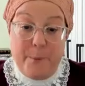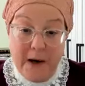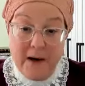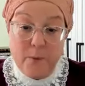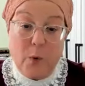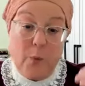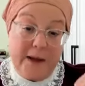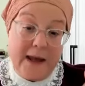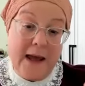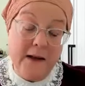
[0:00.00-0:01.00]
But what we
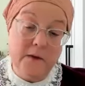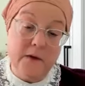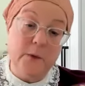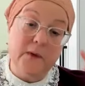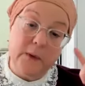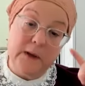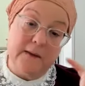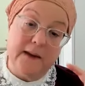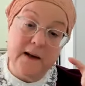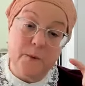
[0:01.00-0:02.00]
can do is we
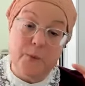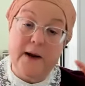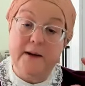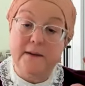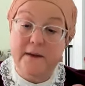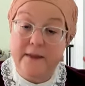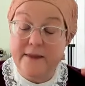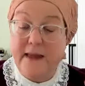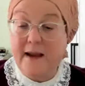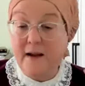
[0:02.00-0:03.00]
can take a break to
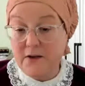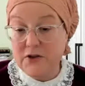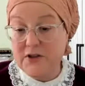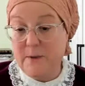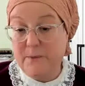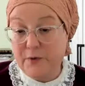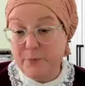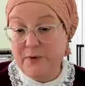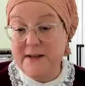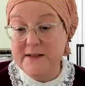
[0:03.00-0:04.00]
thank Hashem, to
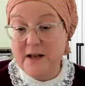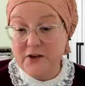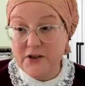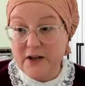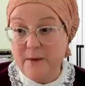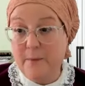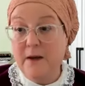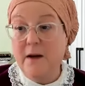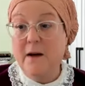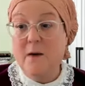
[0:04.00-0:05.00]
praise Hashem
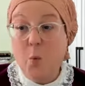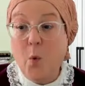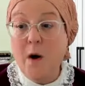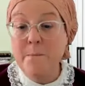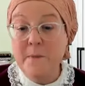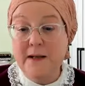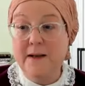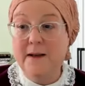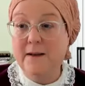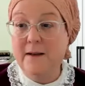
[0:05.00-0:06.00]
1
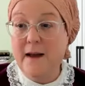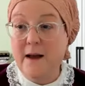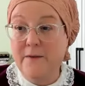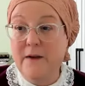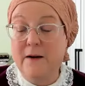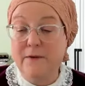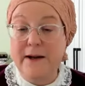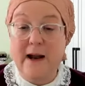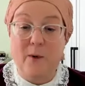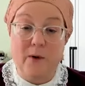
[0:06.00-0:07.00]
minute out of
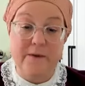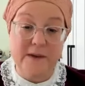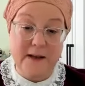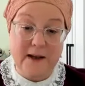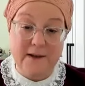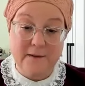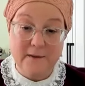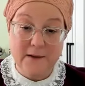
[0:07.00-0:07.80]
every hour of the day.